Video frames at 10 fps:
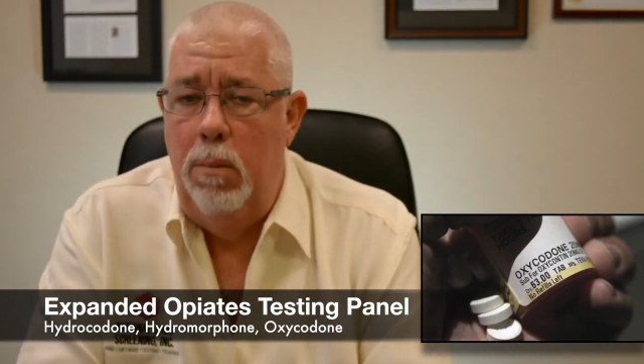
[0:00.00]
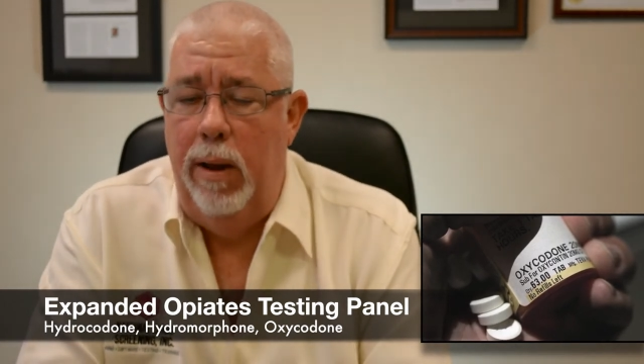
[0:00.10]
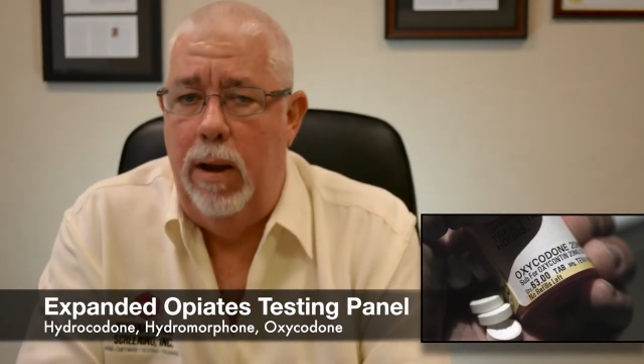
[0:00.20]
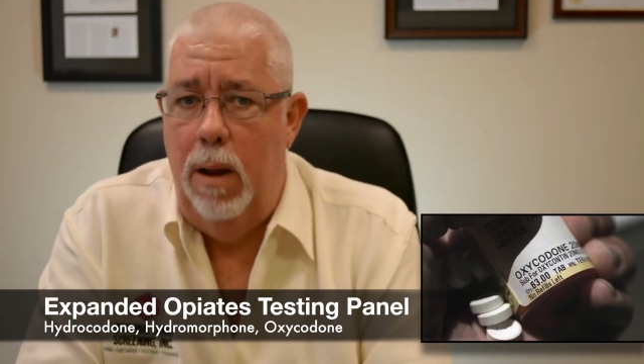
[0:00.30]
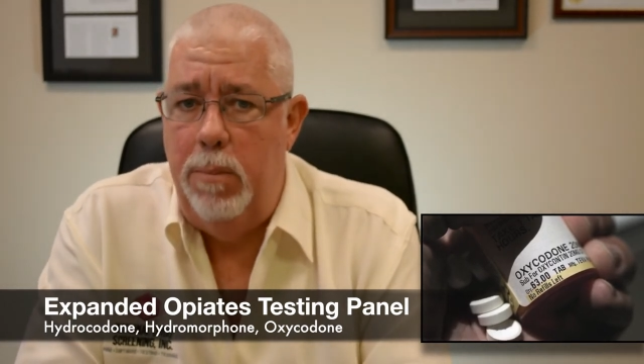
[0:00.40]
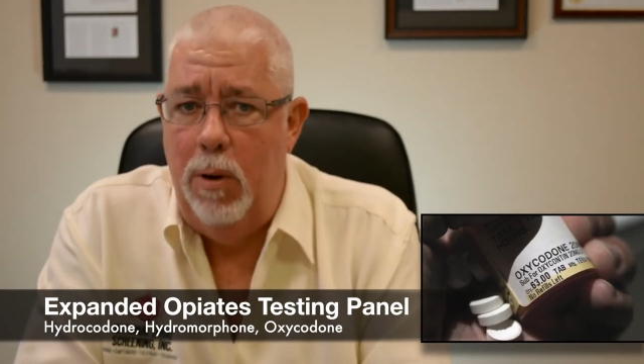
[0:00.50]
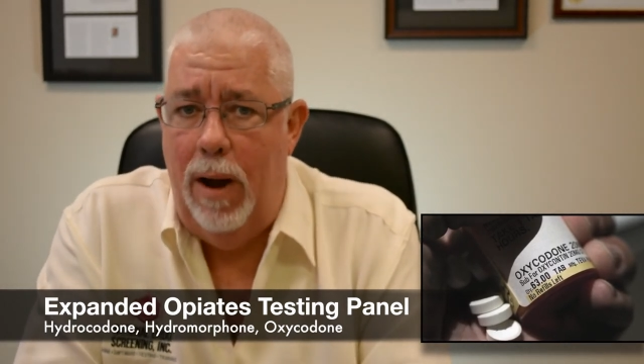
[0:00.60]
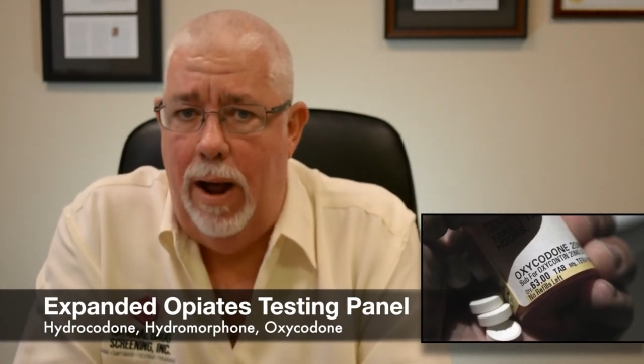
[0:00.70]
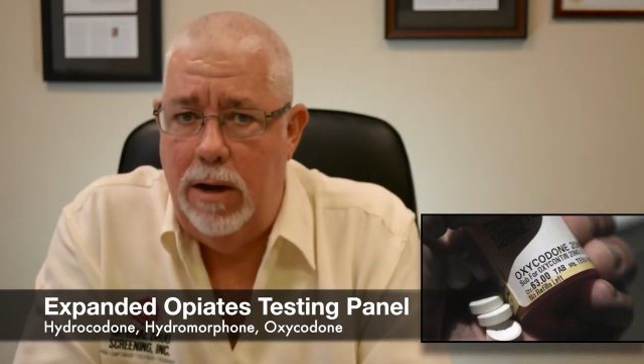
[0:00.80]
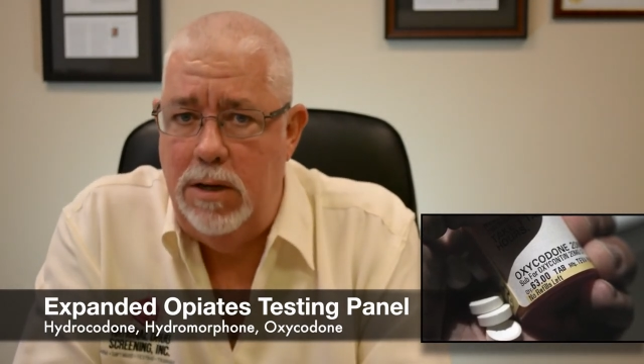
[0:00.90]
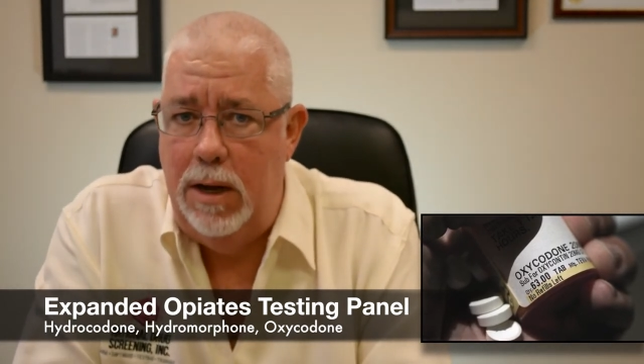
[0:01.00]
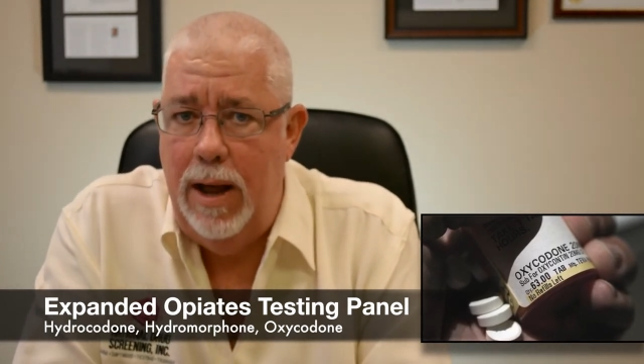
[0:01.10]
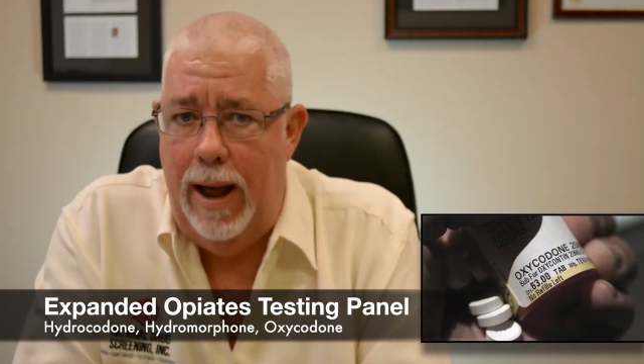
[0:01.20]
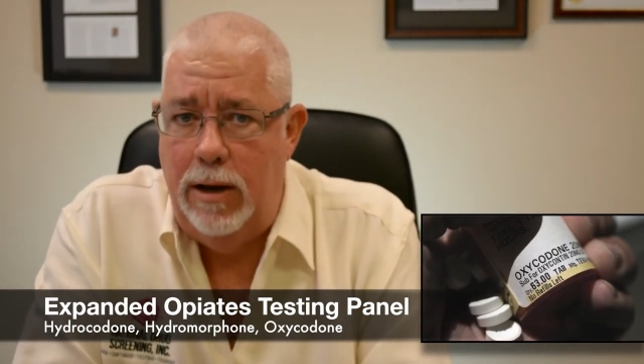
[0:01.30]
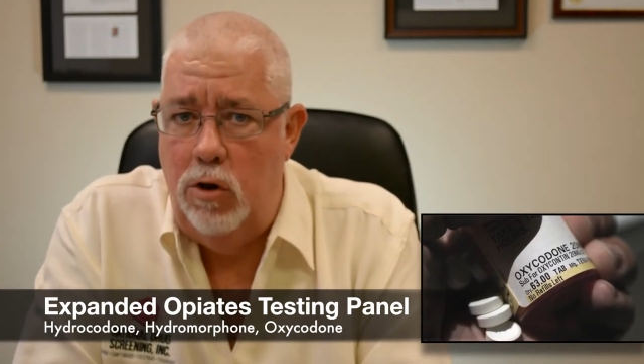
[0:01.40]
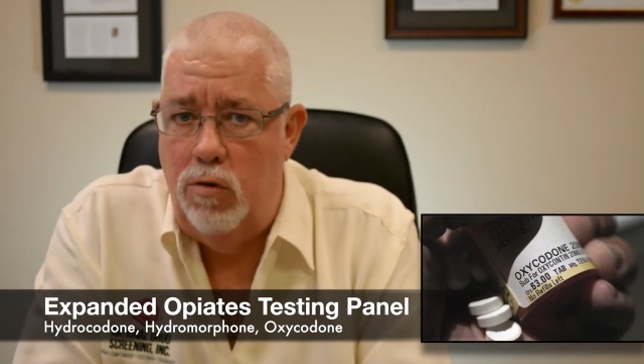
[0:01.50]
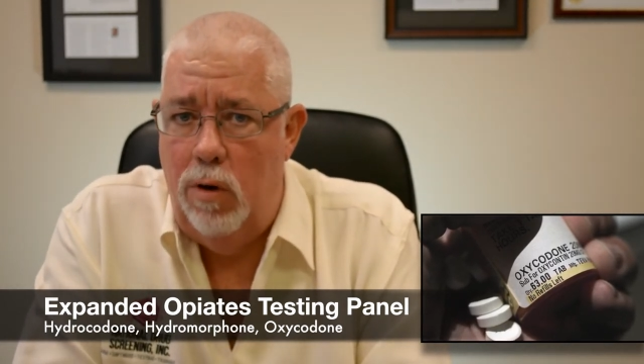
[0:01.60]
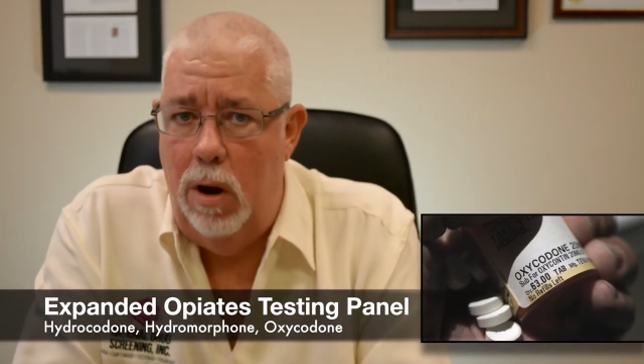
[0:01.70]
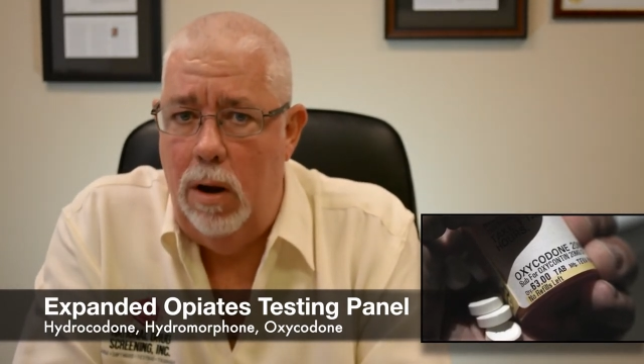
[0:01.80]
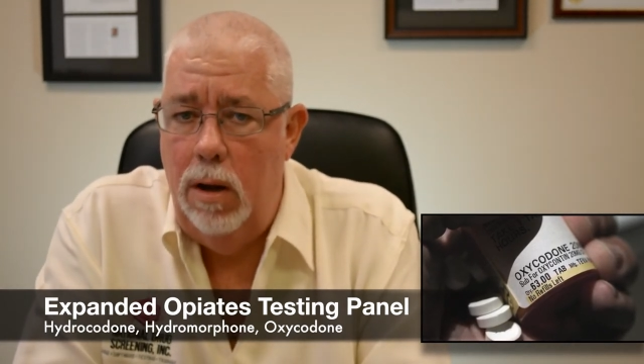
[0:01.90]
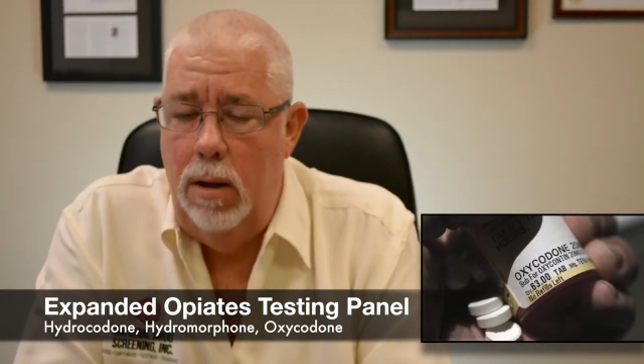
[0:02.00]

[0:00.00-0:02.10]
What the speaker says: pick up your Oxycontin drug.